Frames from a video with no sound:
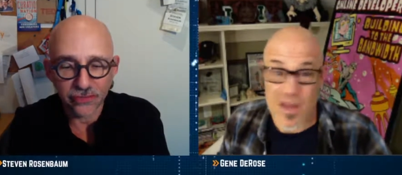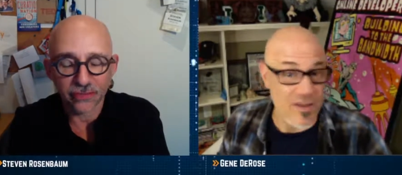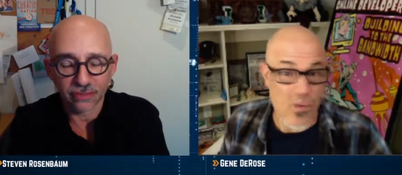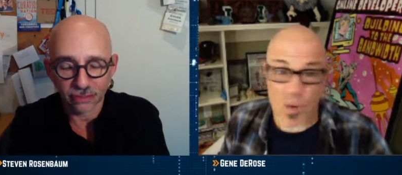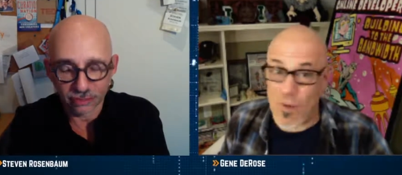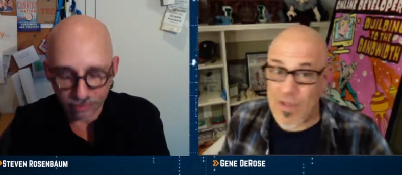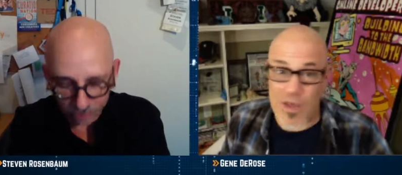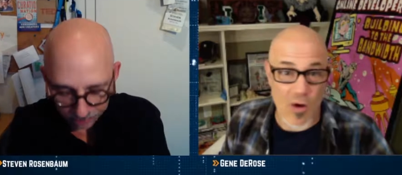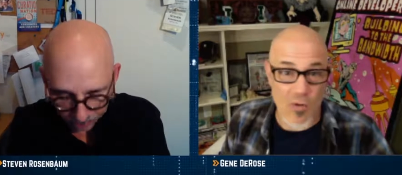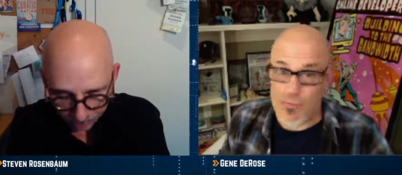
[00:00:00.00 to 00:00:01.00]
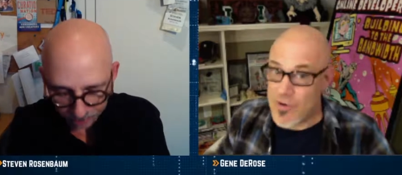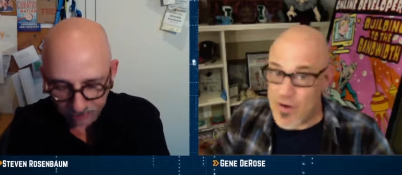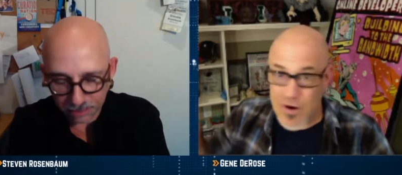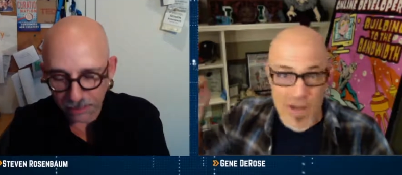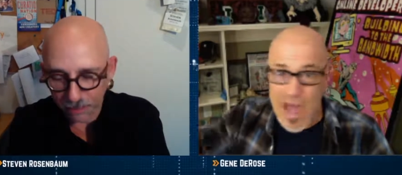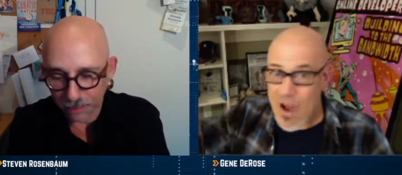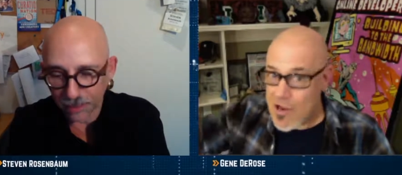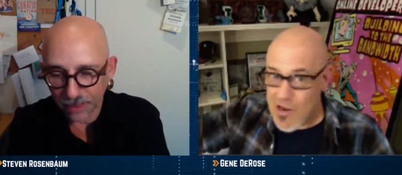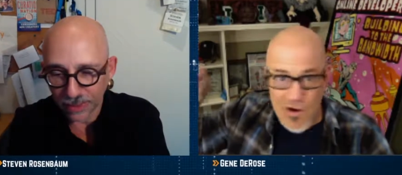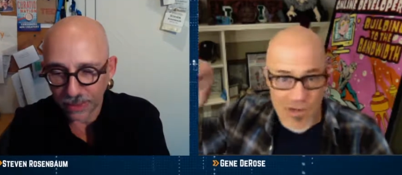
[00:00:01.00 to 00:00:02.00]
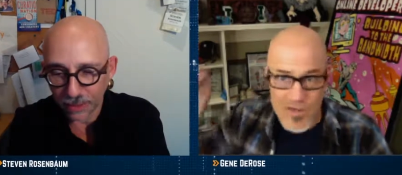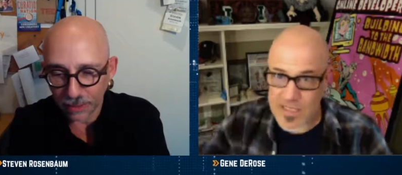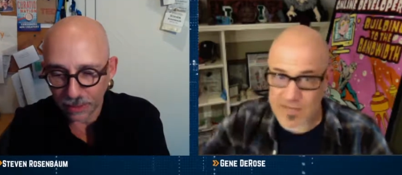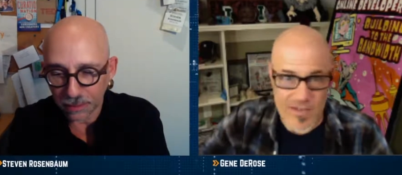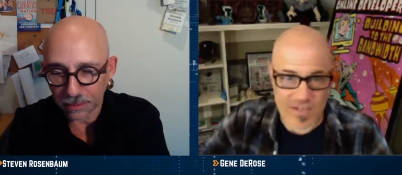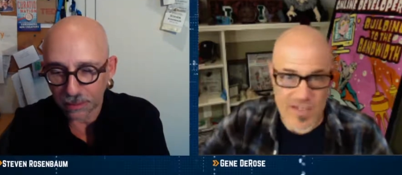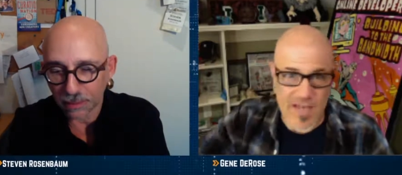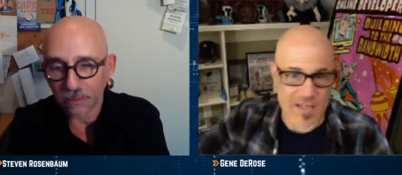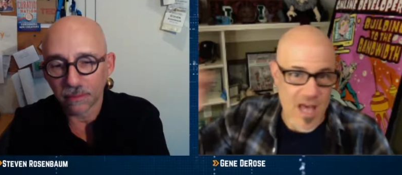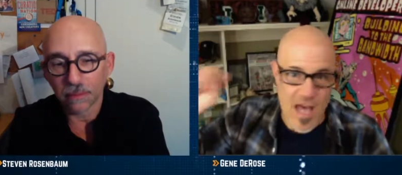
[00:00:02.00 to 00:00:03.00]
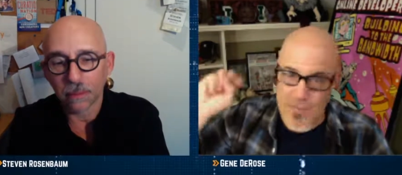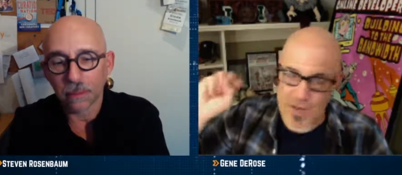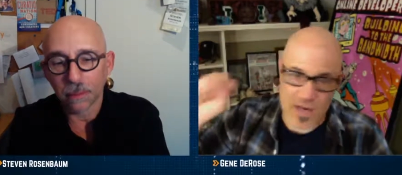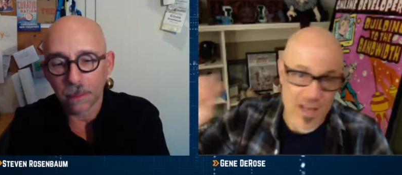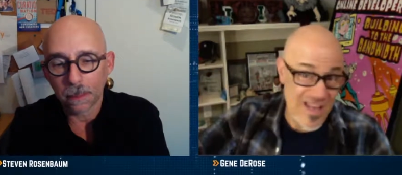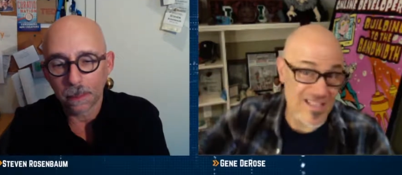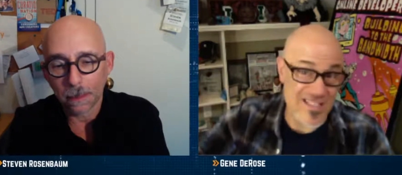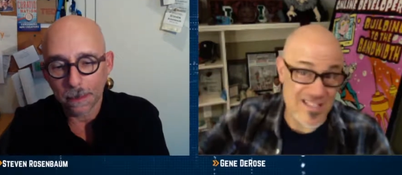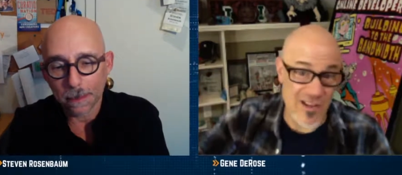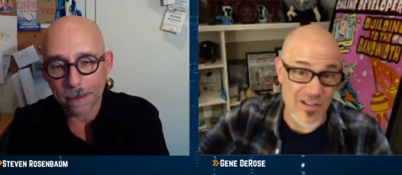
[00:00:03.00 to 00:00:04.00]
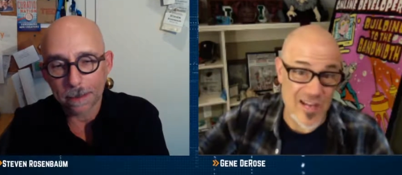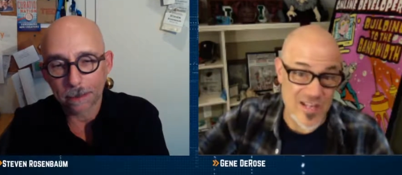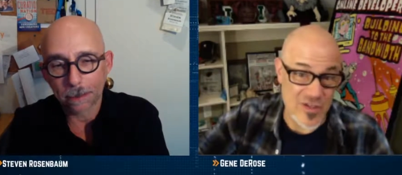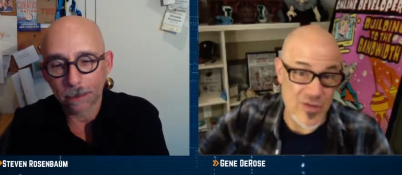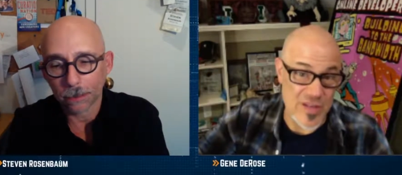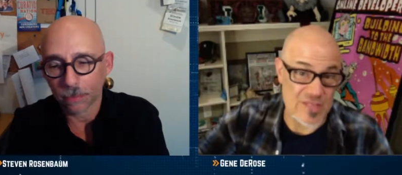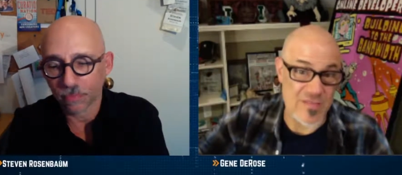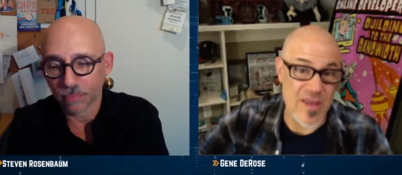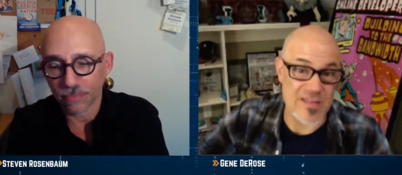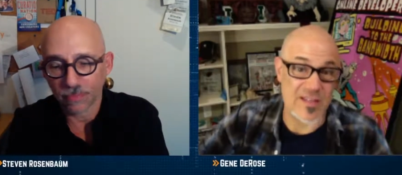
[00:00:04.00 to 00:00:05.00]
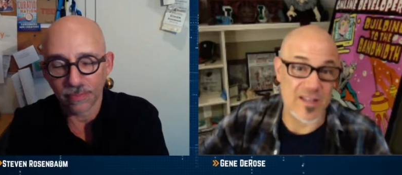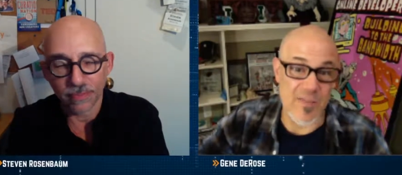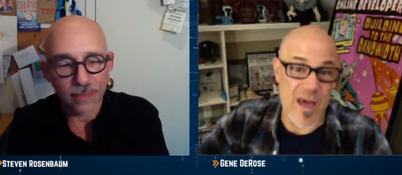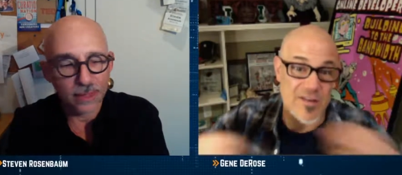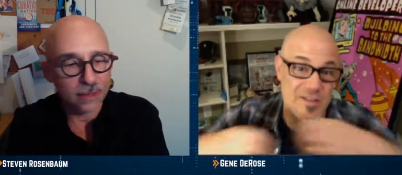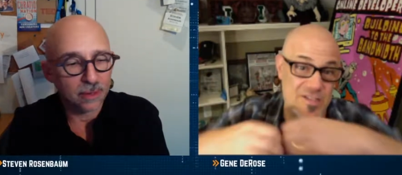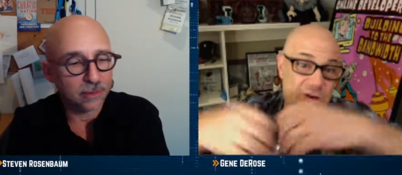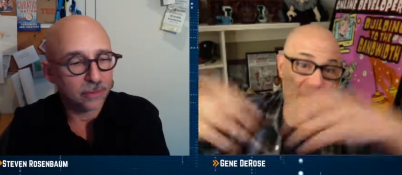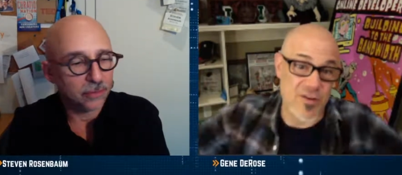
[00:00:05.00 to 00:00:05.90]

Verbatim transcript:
Speaker 1: You only go through your carrier and the TV set top, and it's still an issue that's basically about to start to